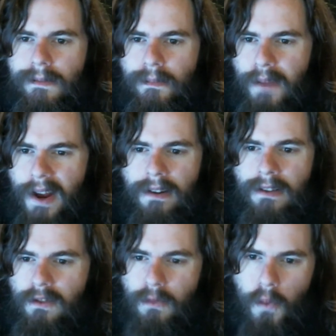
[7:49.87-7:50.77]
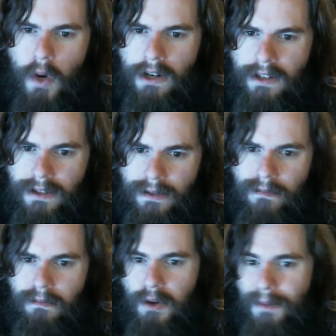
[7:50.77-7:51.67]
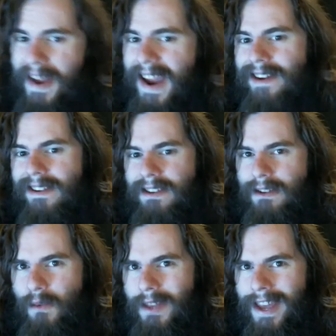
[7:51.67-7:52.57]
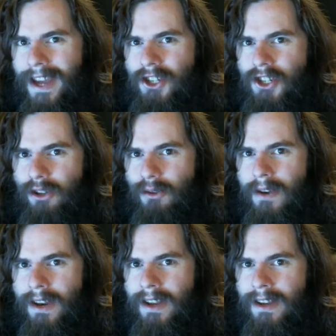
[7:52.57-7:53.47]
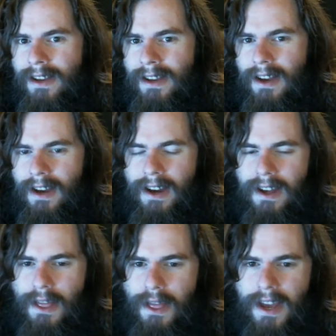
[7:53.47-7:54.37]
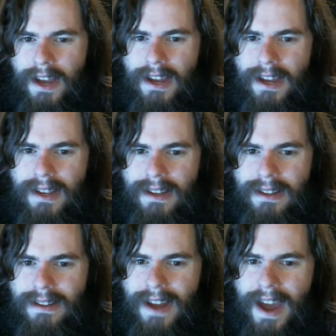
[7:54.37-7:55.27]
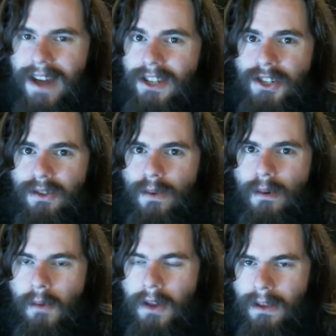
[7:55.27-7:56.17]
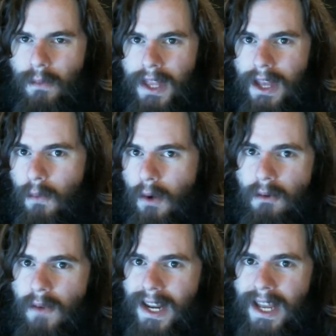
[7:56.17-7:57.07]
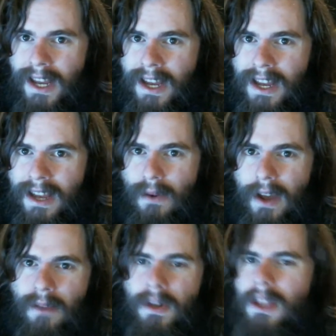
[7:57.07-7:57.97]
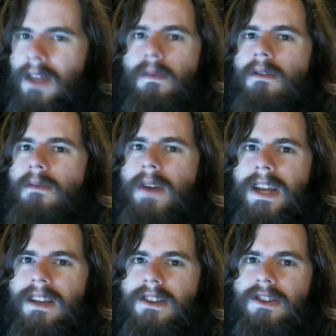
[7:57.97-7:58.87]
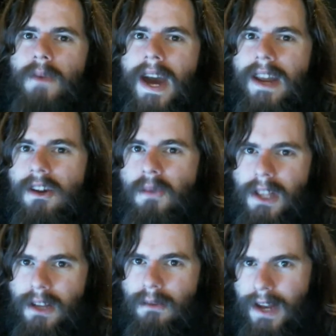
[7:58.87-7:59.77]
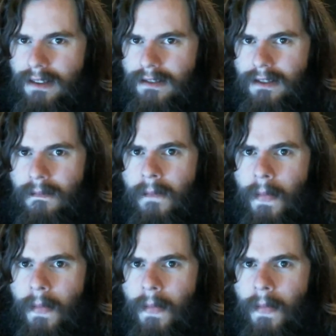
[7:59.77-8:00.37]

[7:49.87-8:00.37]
Parents weren't prepared when they had children. Uh, they had children when, when they weren't ready and when they weren't ready to adequately raise them.